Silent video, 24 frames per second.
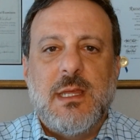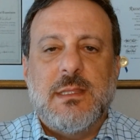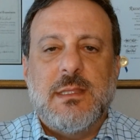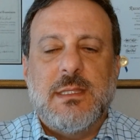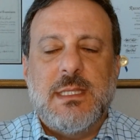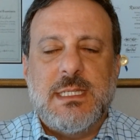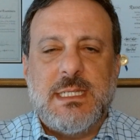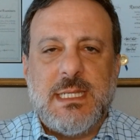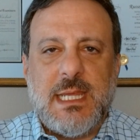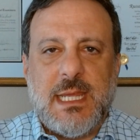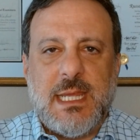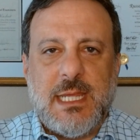
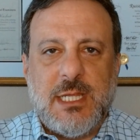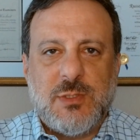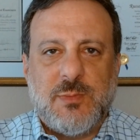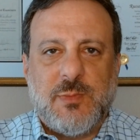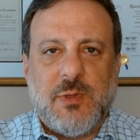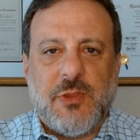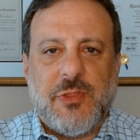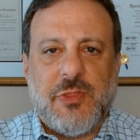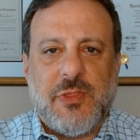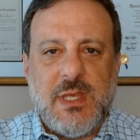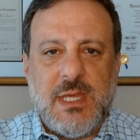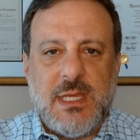the
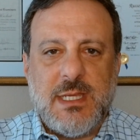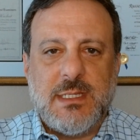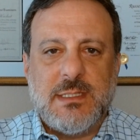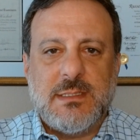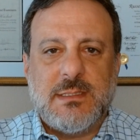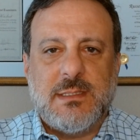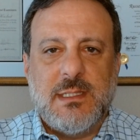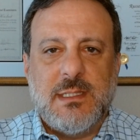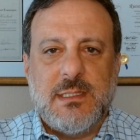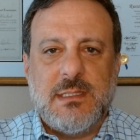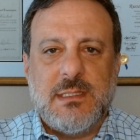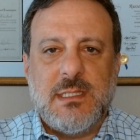tangible things
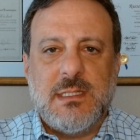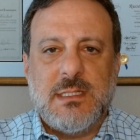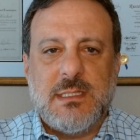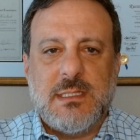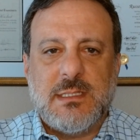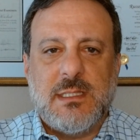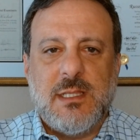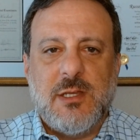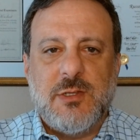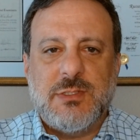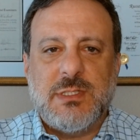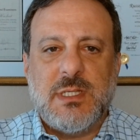that the
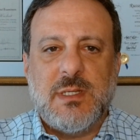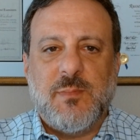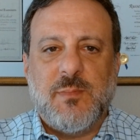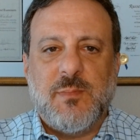disclosing